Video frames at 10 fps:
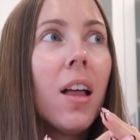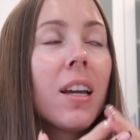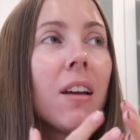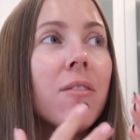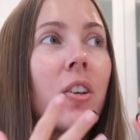
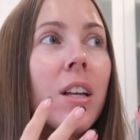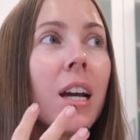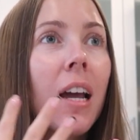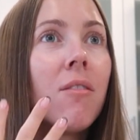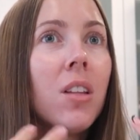Like, I feel like
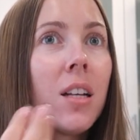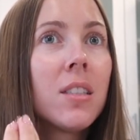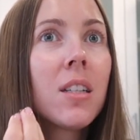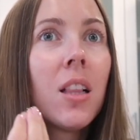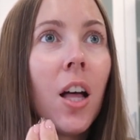I have
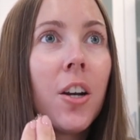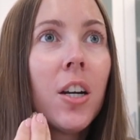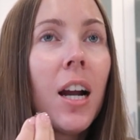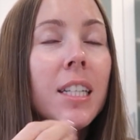less clutter.